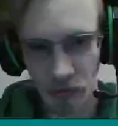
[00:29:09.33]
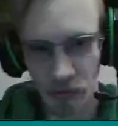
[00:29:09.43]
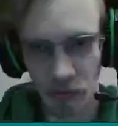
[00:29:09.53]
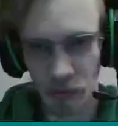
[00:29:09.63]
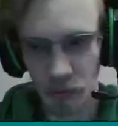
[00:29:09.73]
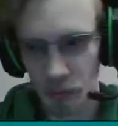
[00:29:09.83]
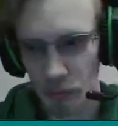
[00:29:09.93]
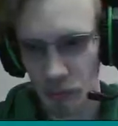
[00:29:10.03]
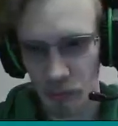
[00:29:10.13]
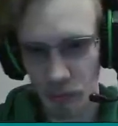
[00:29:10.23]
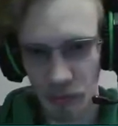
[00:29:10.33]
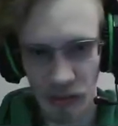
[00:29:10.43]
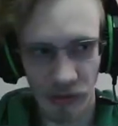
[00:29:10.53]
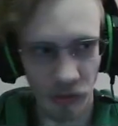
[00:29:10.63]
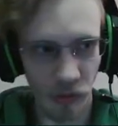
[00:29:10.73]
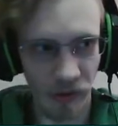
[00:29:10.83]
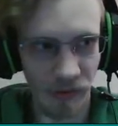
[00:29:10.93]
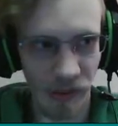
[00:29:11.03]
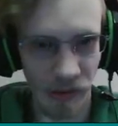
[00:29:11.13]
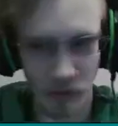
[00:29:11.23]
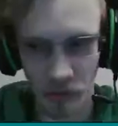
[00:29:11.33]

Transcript: just a black square that had a